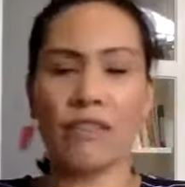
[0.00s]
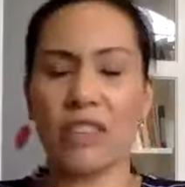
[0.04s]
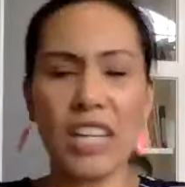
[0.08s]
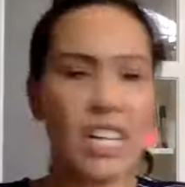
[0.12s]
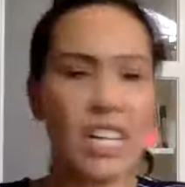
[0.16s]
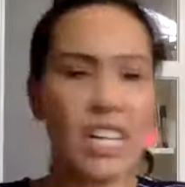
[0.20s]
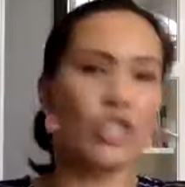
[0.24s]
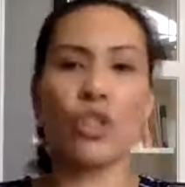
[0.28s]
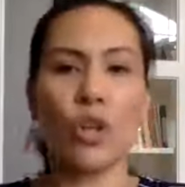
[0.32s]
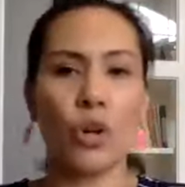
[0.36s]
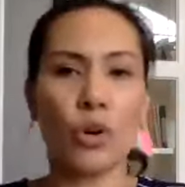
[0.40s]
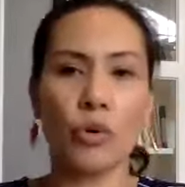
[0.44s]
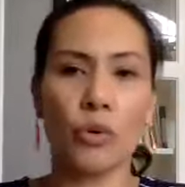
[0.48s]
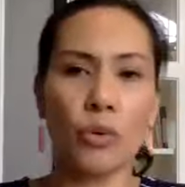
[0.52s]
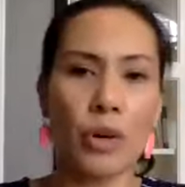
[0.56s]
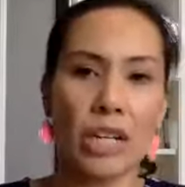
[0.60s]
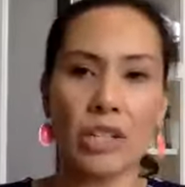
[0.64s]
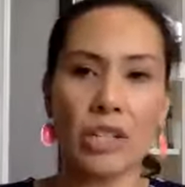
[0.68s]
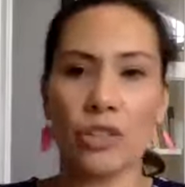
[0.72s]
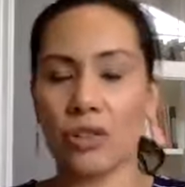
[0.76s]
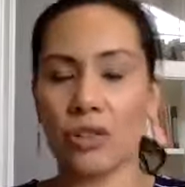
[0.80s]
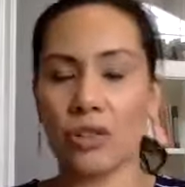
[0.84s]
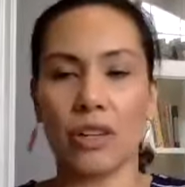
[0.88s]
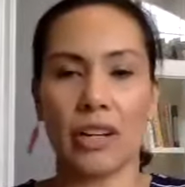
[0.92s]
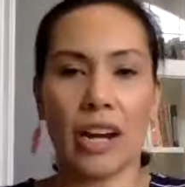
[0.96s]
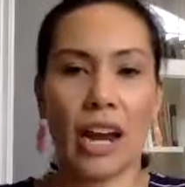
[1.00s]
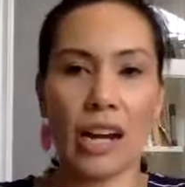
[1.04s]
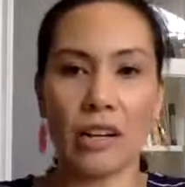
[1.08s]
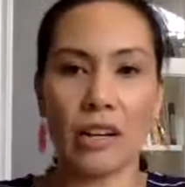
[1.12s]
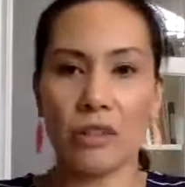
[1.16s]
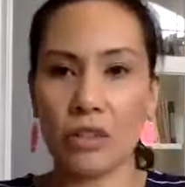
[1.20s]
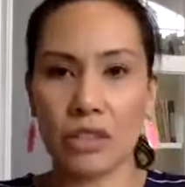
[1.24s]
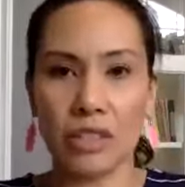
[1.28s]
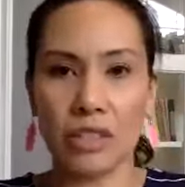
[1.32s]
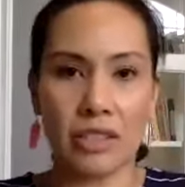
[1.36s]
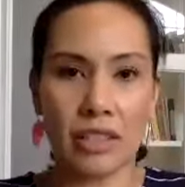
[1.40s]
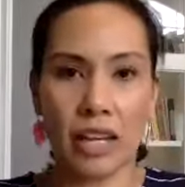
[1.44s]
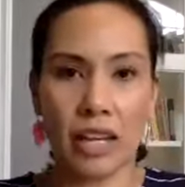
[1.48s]
Let's go to Rachel. And I
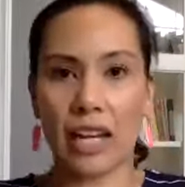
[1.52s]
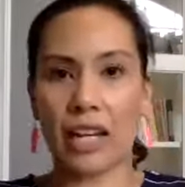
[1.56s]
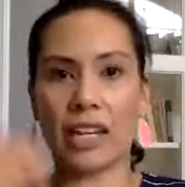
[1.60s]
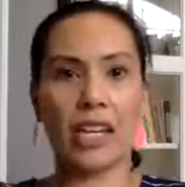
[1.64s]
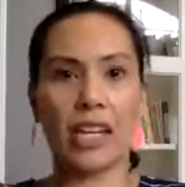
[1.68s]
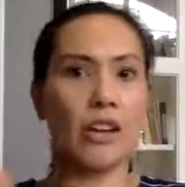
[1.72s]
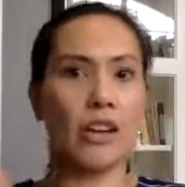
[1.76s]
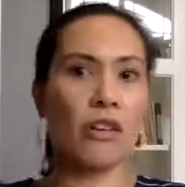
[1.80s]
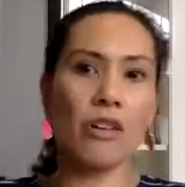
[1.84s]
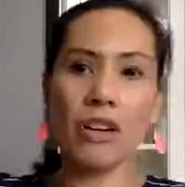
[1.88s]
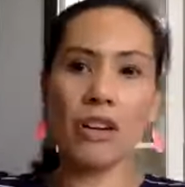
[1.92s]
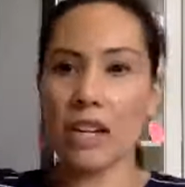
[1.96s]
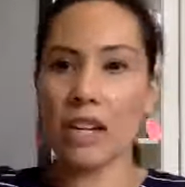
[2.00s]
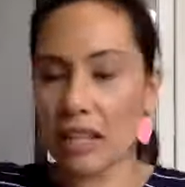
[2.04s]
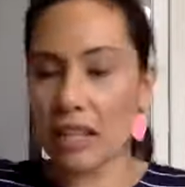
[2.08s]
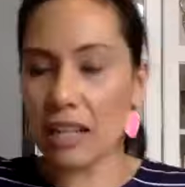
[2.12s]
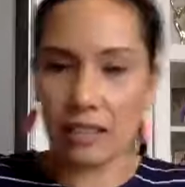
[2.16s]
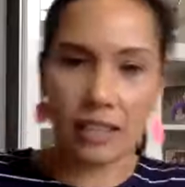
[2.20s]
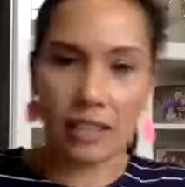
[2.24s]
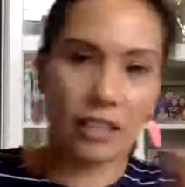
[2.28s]
was just like, here it is.